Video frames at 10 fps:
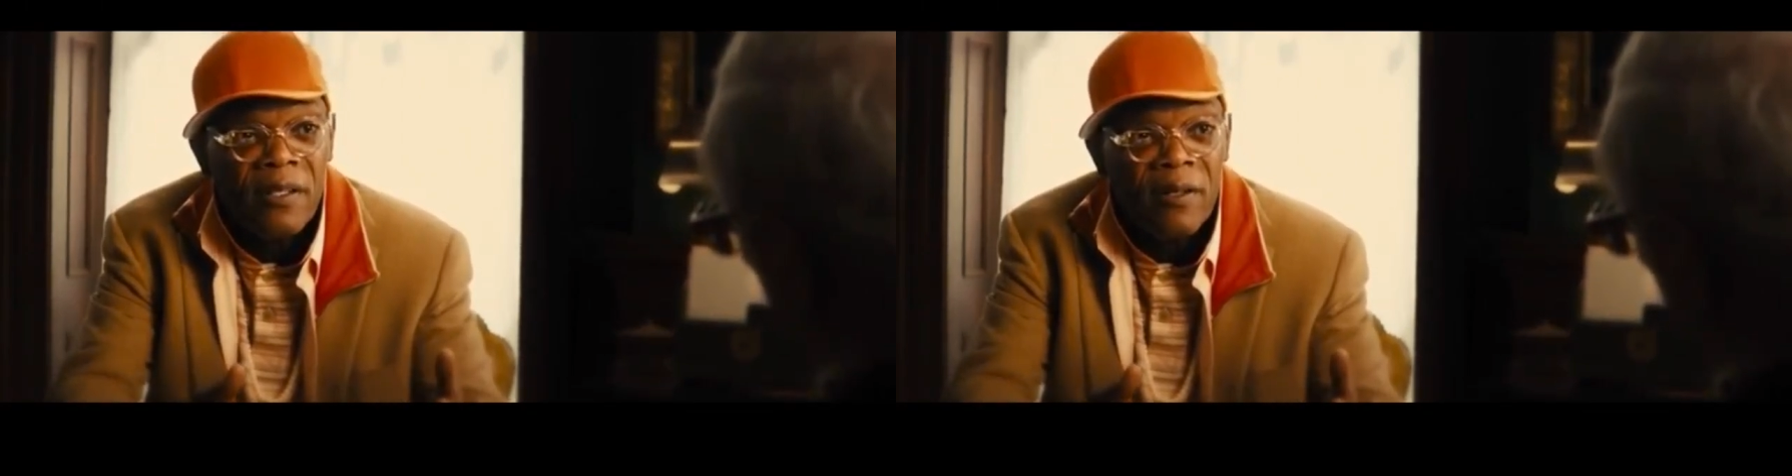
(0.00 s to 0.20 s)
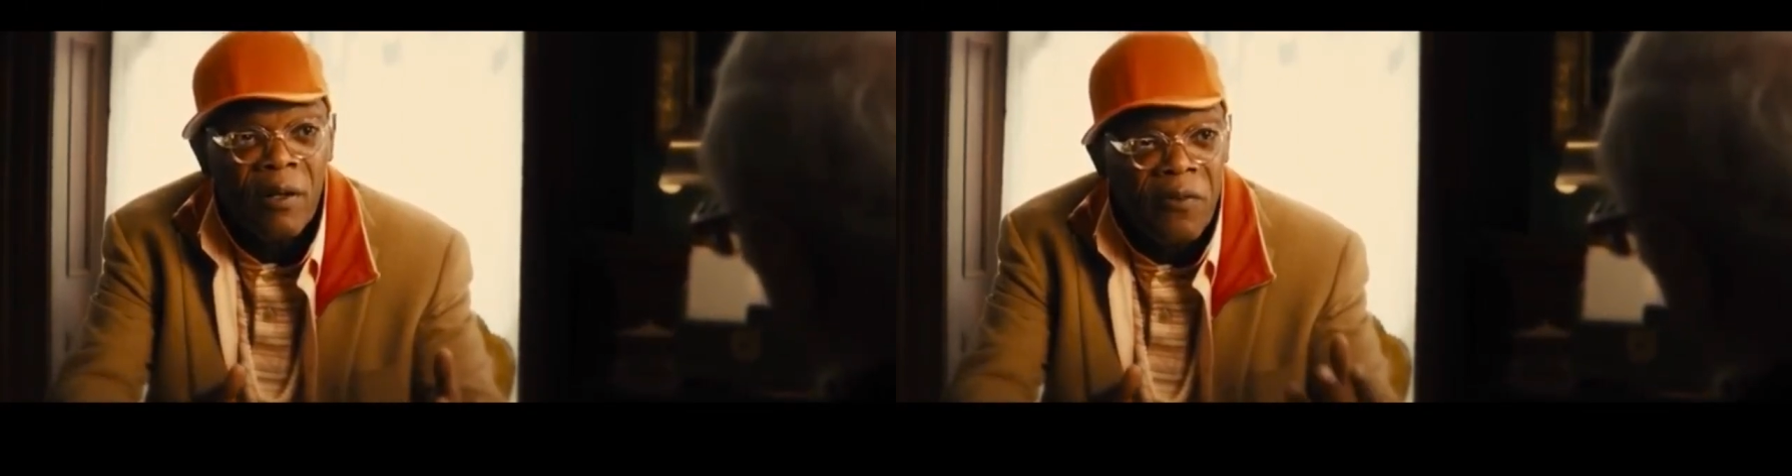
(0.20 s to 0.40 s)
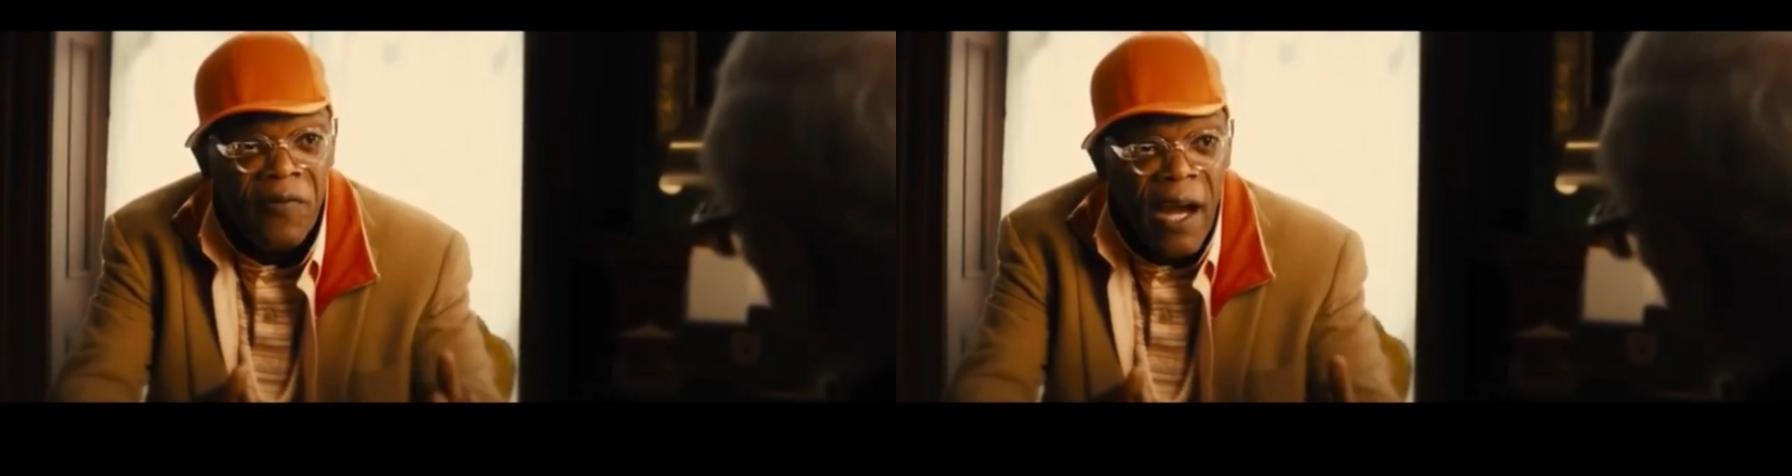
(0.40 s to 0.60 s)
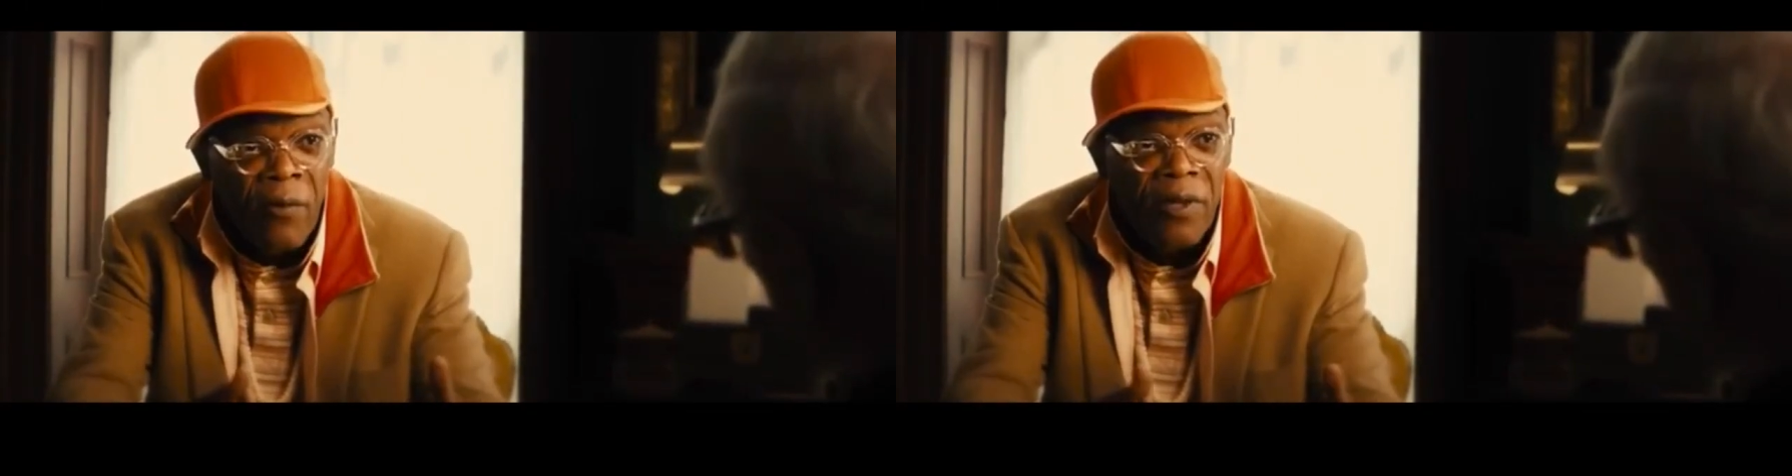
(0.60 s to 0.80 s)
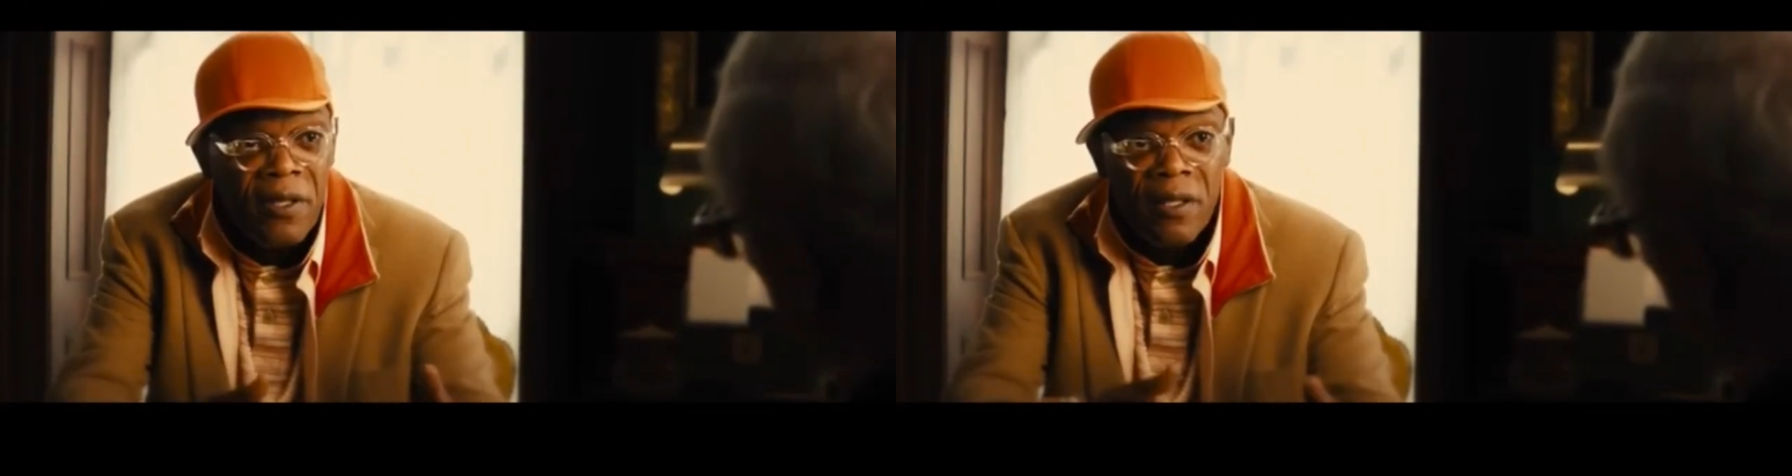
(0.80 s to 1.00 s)
or the
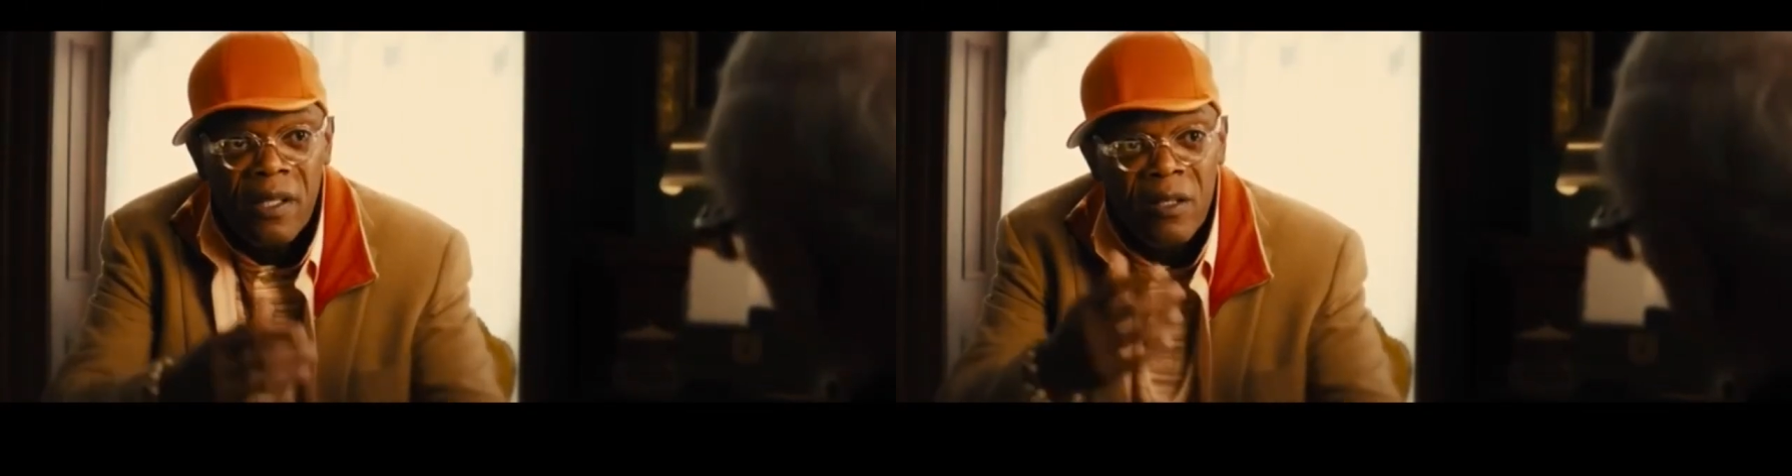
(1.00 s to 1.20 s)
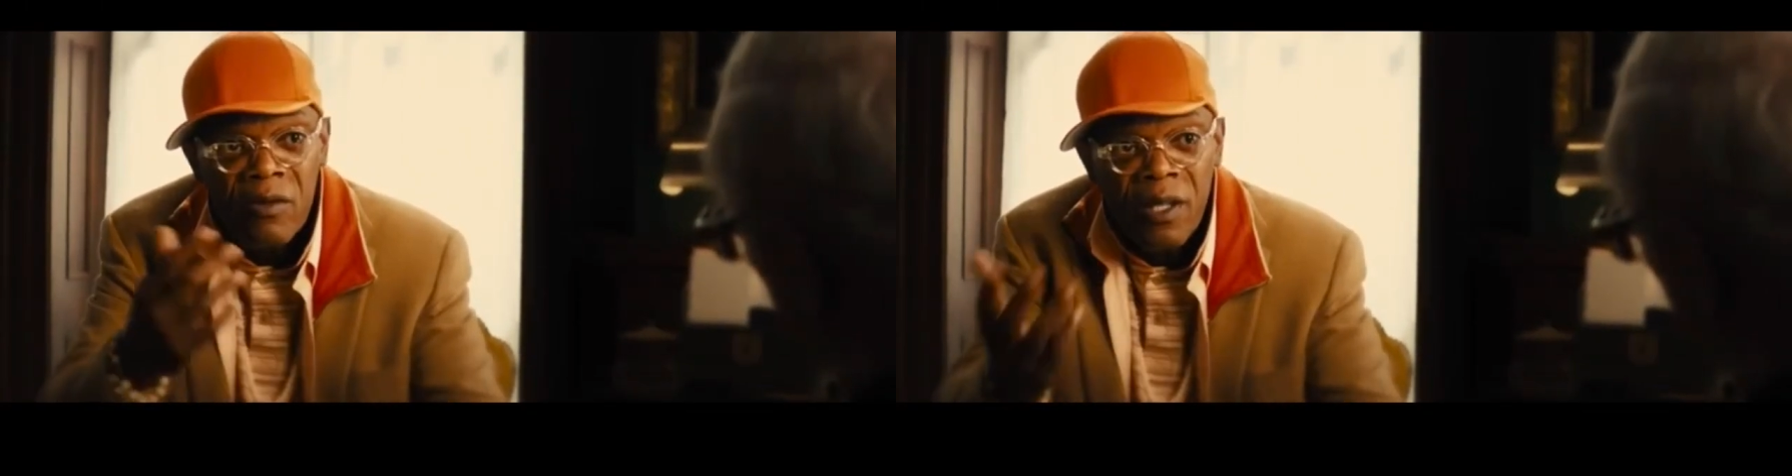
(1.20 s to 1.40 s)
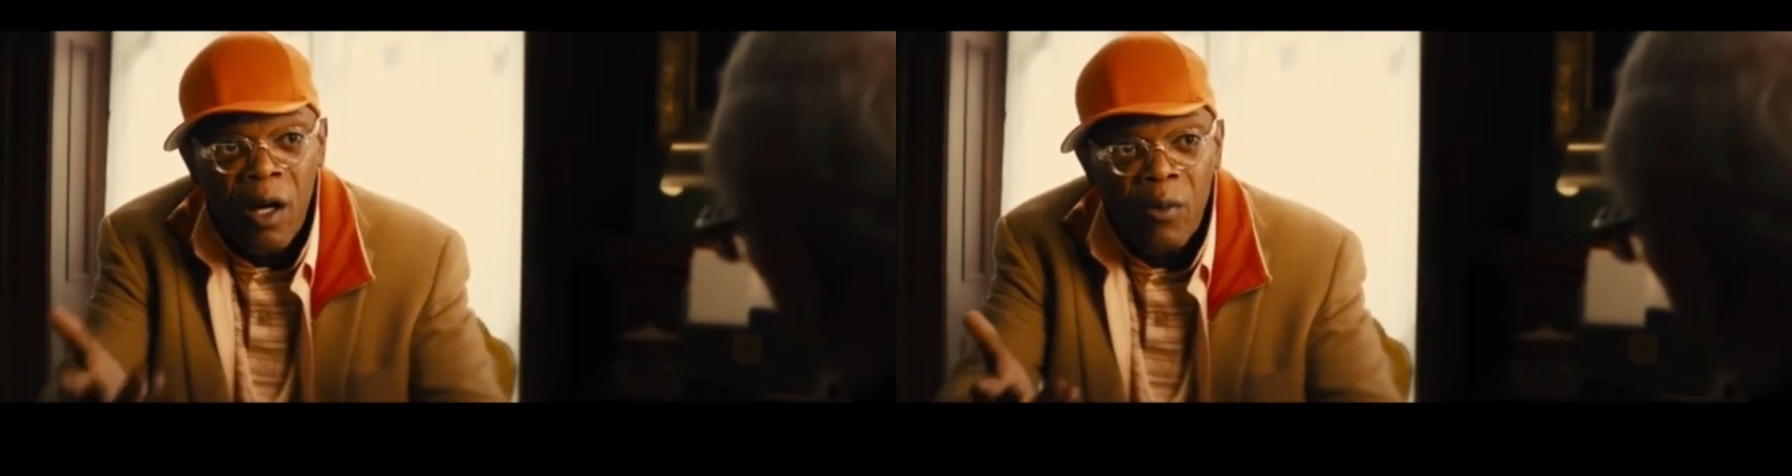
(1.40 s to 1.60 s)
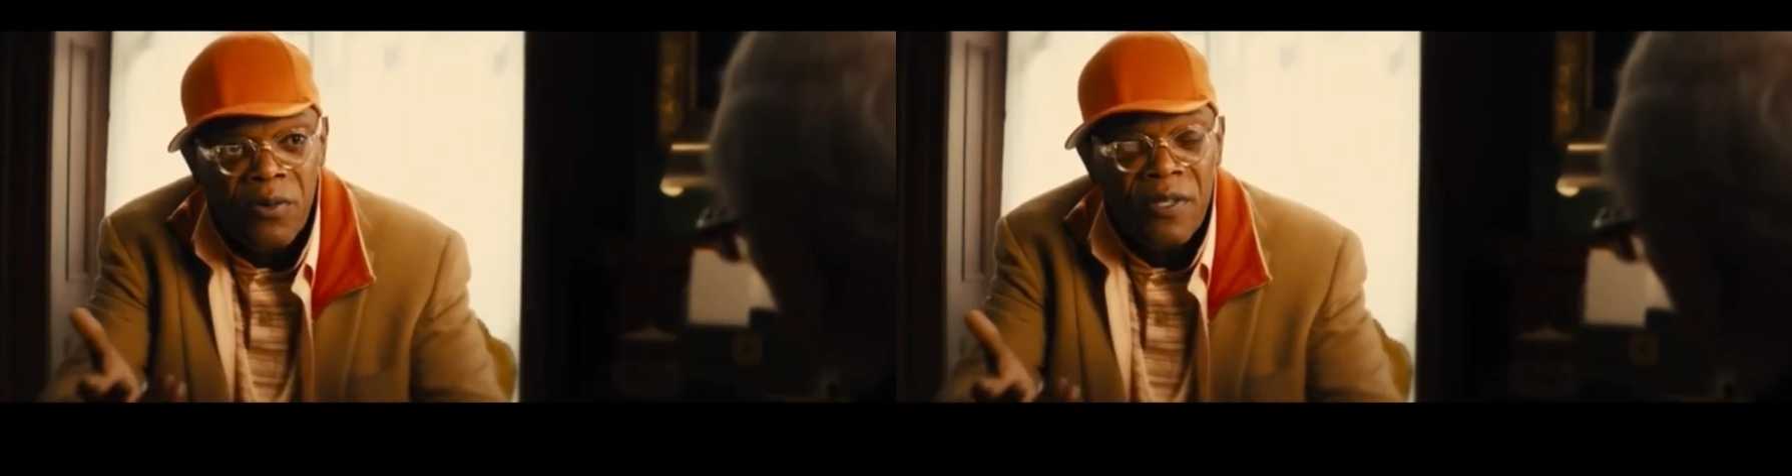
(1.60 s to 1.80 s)
virus kills the host.